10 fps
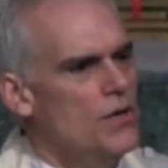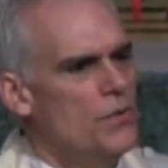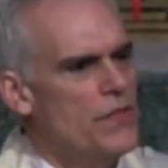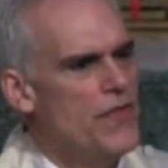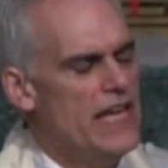
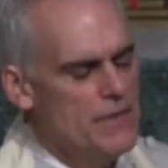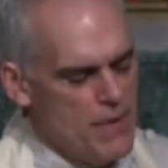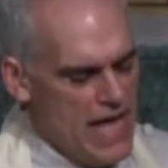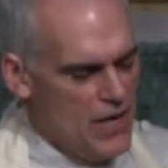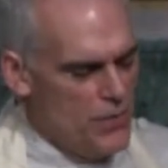we think
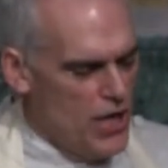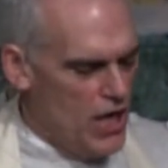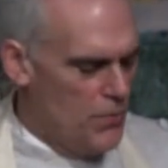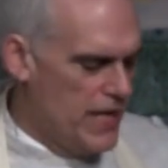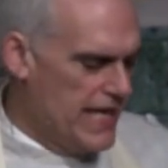about it, we,
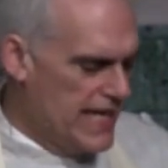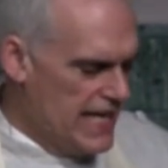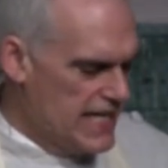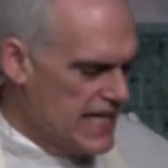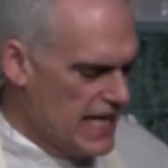all, we can
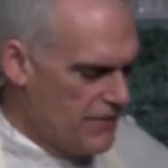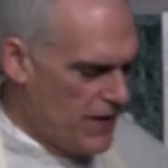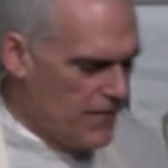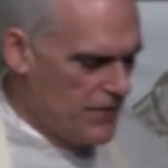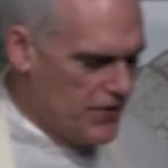
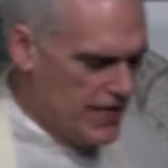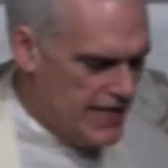identify very